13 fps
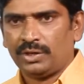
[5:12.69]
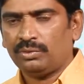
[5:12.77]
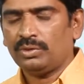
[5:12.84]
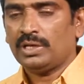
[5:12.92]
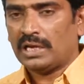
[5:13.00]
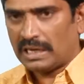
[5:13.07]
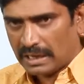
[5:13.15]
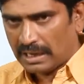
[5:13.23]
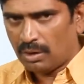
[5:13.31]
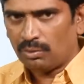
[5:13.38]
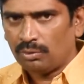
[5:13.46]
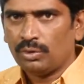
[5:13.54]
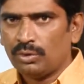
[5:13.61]
Now
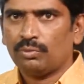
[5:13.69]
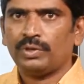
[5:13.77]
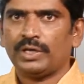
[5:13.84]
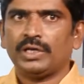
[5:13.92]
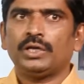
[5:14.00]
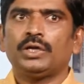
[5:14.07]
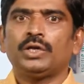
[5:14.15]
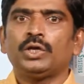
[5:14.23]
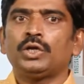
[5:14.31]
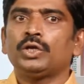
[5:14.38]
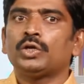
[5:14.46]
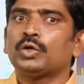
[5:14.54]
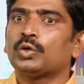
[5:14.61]
we
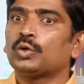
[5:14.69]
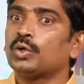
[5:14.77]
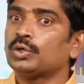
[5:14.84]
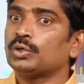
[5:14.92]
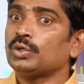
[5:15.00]
go to